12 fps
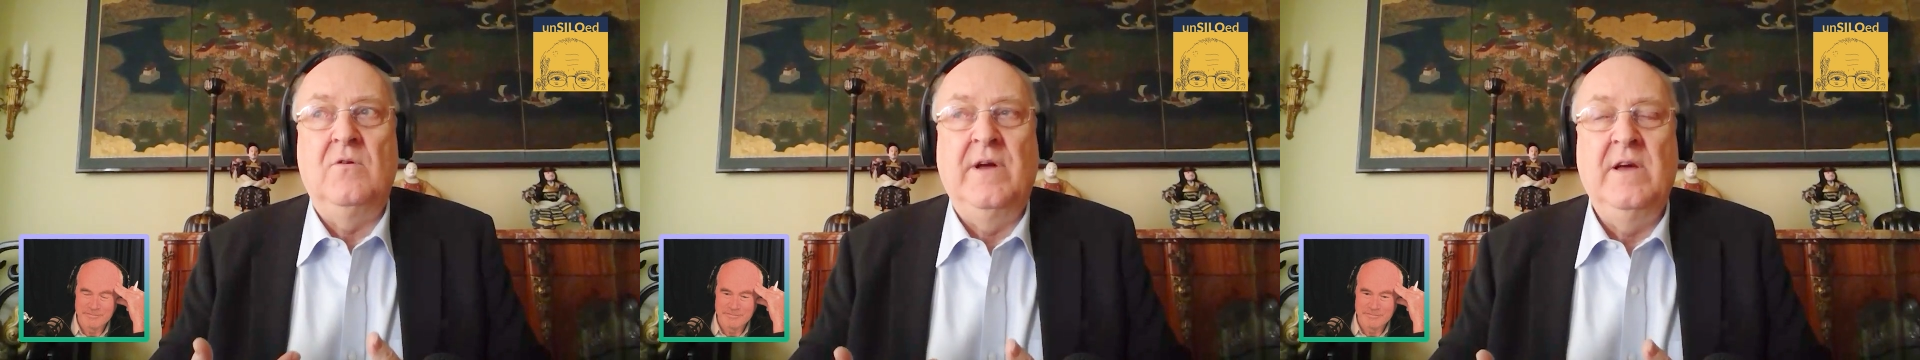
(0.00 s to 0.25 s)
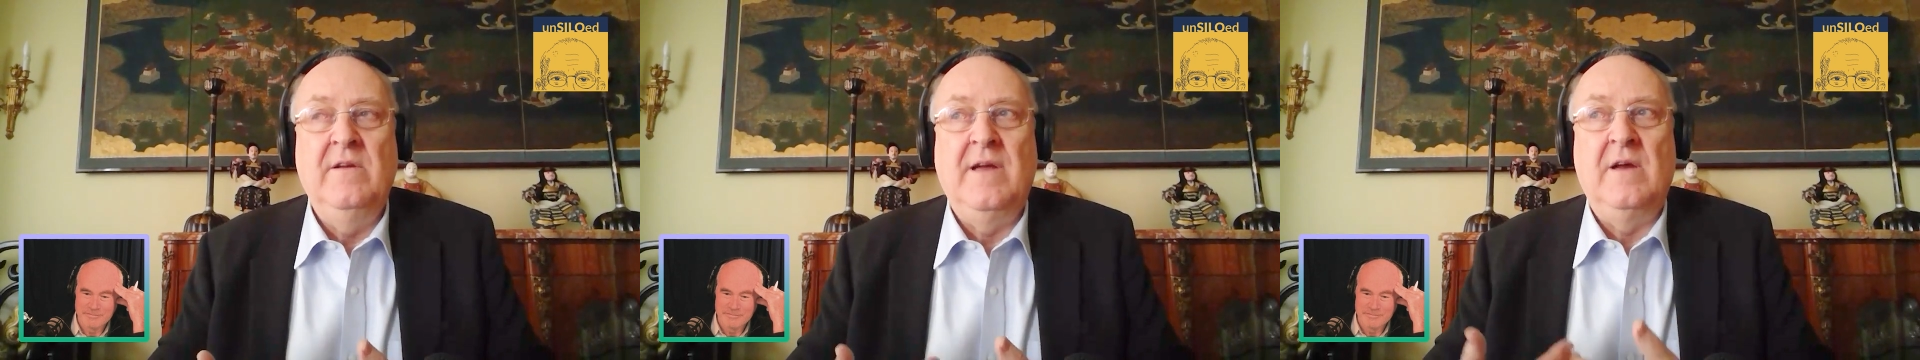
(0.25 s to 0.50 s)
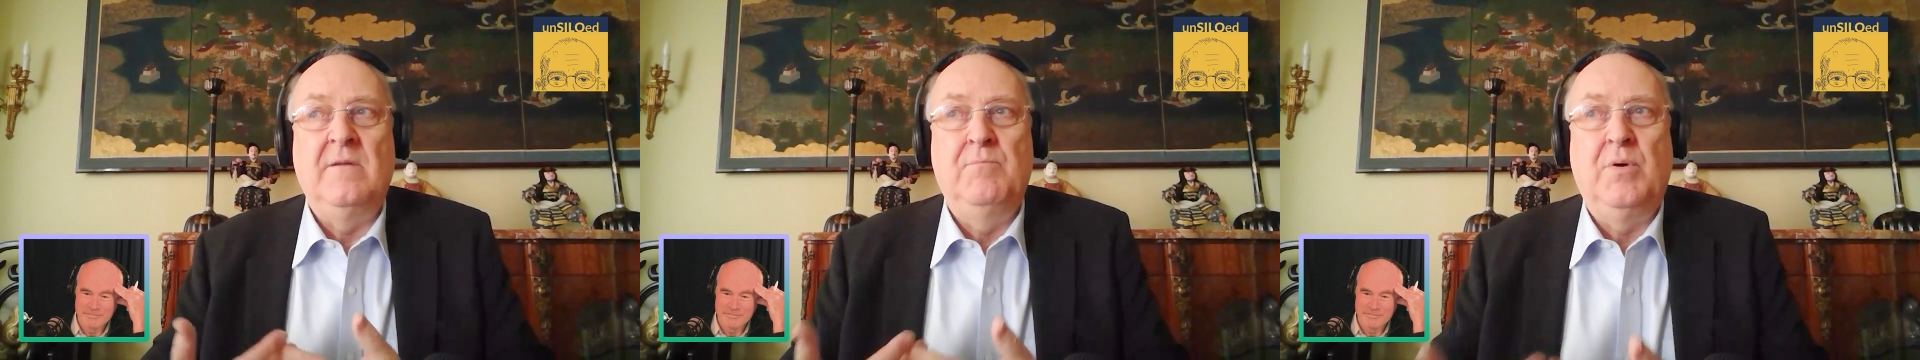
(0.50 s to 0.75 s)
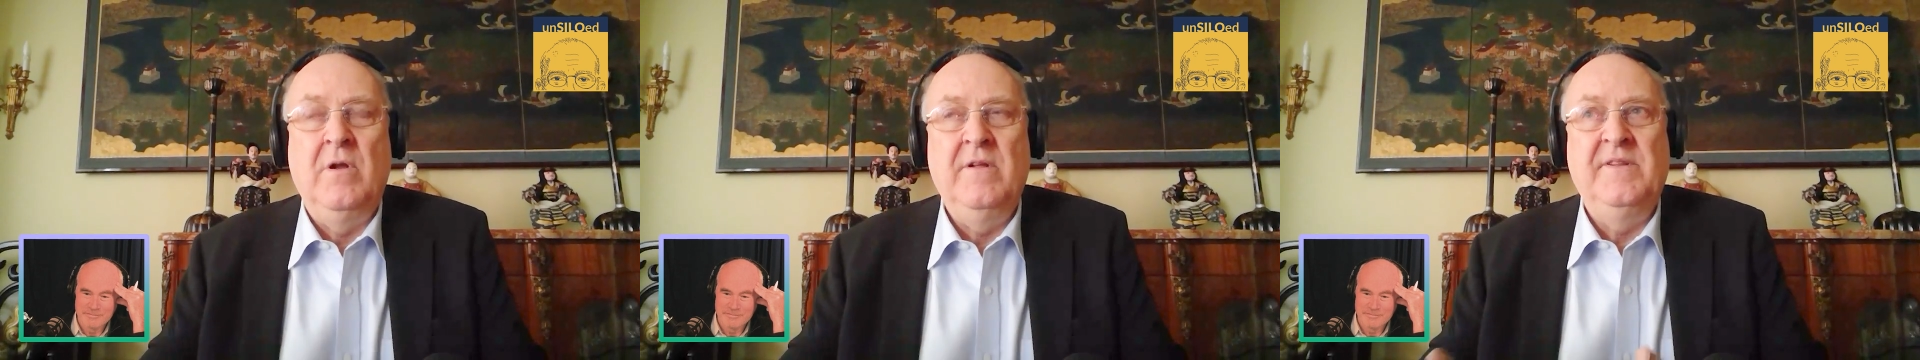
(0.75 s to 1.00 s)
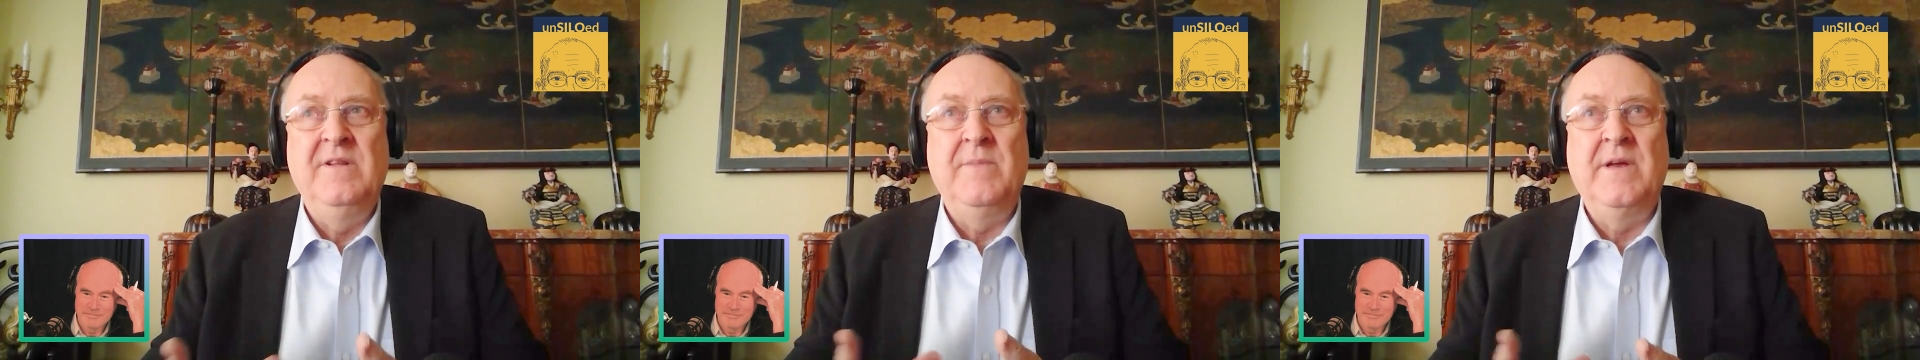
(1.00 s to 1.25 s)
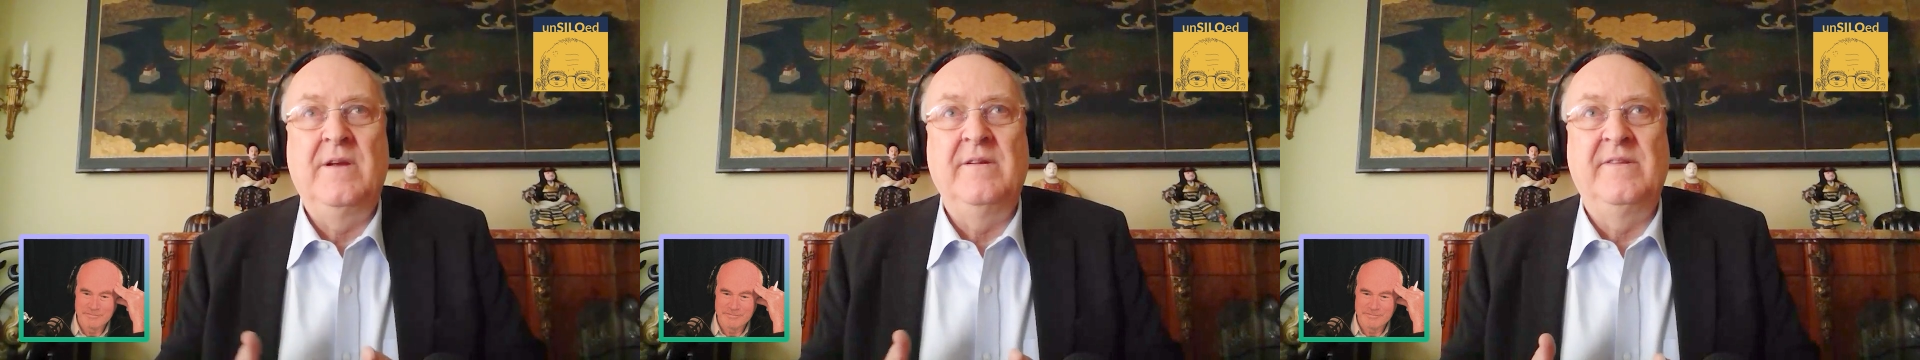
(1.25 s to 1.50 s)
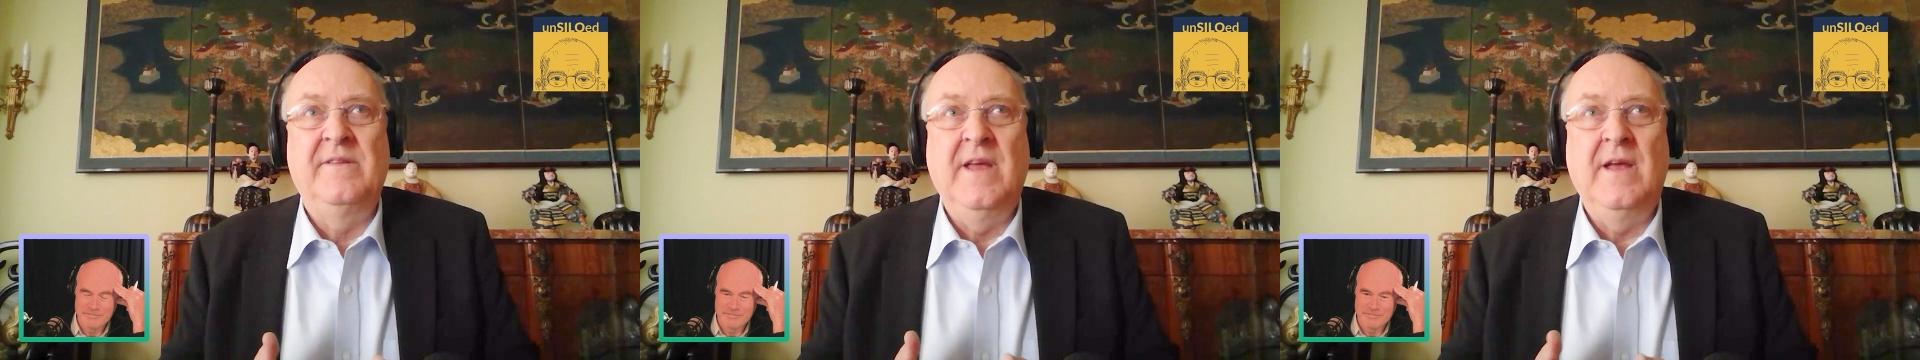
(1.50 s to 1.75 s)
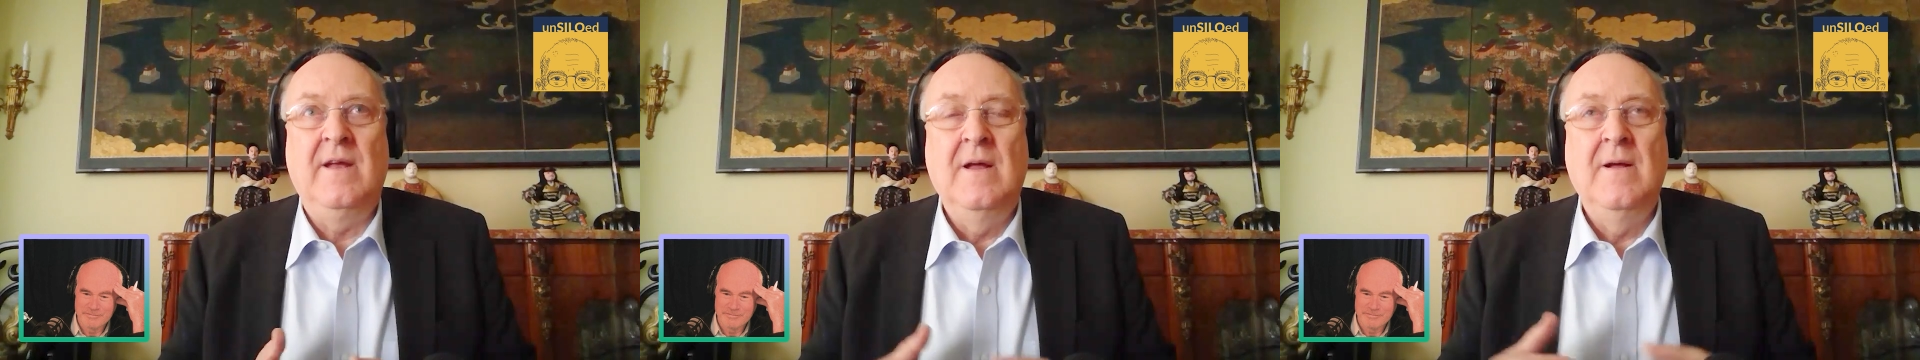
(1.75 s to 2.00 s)
or how, how do policymakers
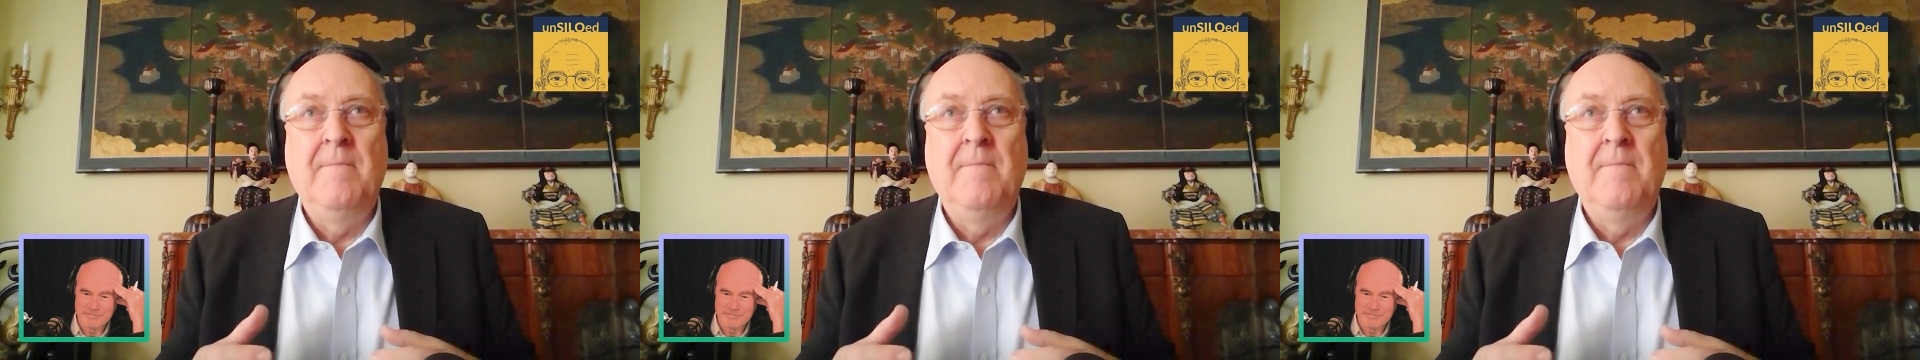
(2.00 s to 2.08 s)
think,